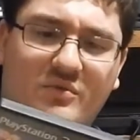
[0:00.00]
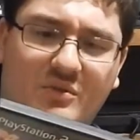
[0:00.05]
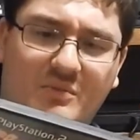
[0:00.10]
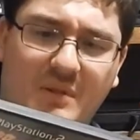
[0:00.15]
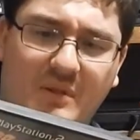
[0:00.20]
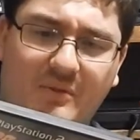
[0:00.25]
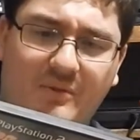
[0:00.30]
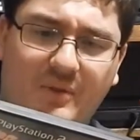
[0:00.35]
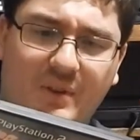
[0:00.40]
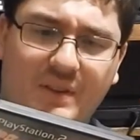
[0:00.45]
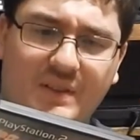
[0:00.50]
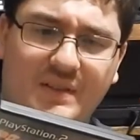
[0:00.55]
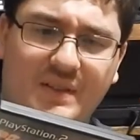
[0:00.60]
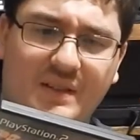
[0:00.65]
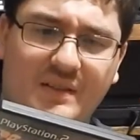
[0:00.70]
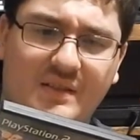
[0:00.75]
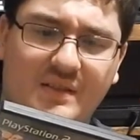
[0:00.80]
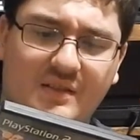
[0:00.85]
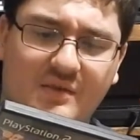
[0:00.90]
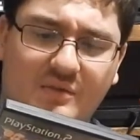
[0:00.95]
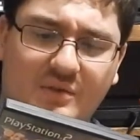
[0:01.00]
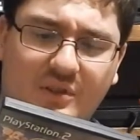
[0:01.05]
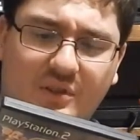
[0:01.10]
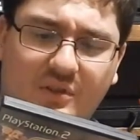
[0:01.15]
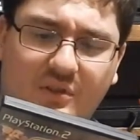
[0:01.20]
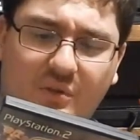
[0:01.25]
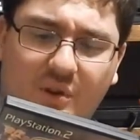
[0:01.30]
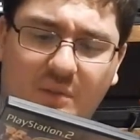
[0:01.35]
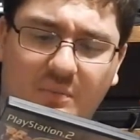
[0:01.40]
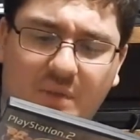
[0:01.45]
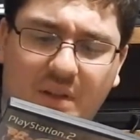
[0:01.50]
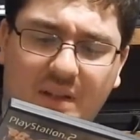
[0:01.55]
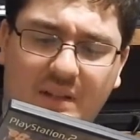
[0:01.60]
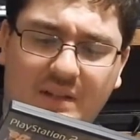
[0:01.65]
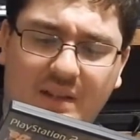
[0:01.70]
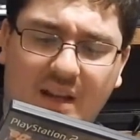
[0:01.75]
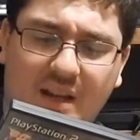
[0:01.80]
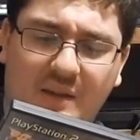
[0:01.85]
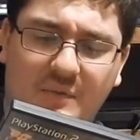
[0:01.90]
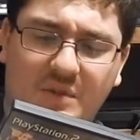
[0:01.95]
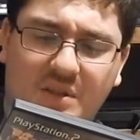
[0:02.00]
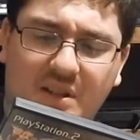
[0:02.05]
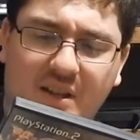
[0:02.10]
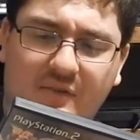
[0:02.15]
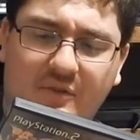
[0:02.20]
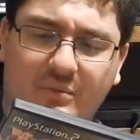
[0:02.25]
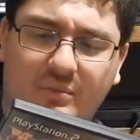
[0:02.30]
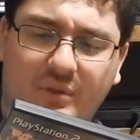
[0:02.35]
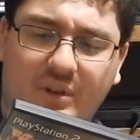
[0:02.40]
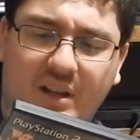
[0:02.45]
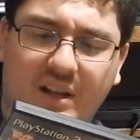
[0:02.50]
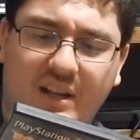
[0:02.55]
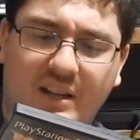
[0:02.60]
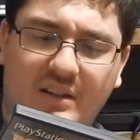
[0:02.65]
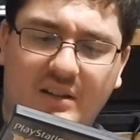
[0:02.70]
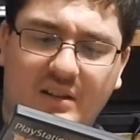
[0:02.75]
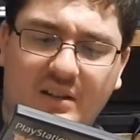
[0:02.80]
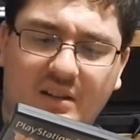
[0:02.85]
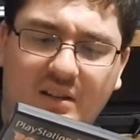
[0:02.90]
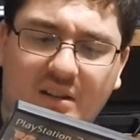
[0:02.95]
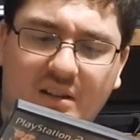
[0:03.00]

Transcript: One of my friends says this is one of the creepiest games he's ever played.